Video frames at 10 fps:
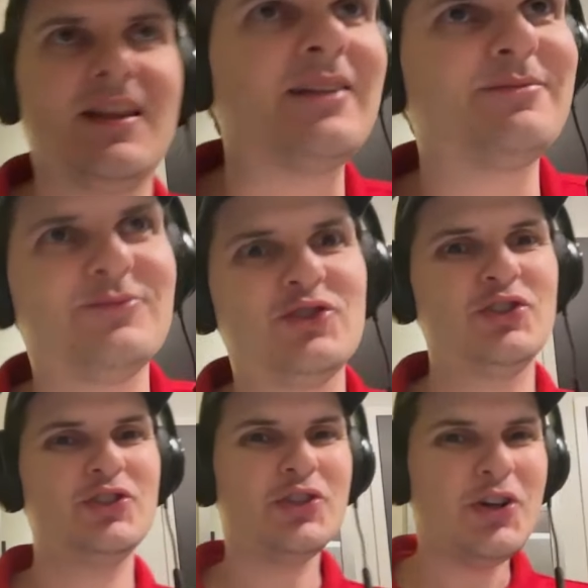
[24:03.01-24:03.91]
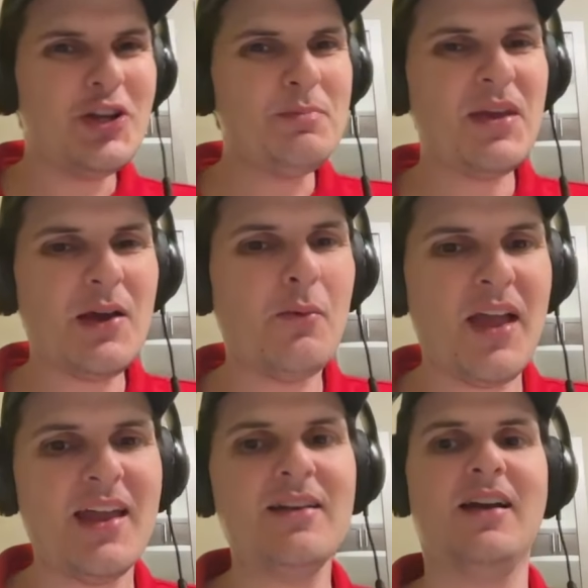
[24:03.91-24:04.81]
That should be a
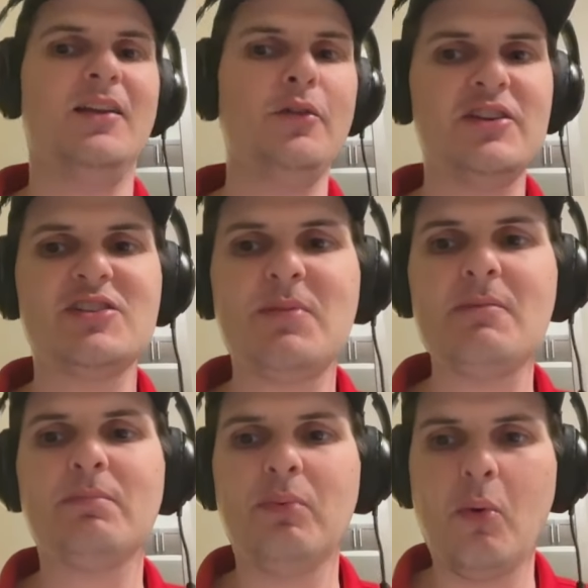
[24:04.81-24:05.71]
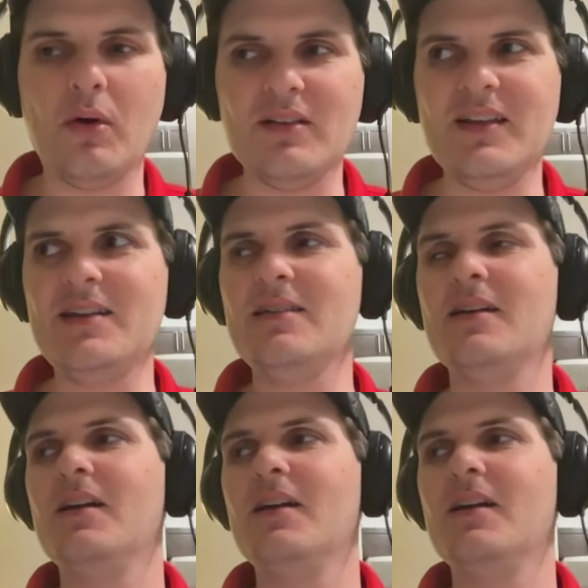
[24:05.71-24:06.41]
win. I know they just beat Portland.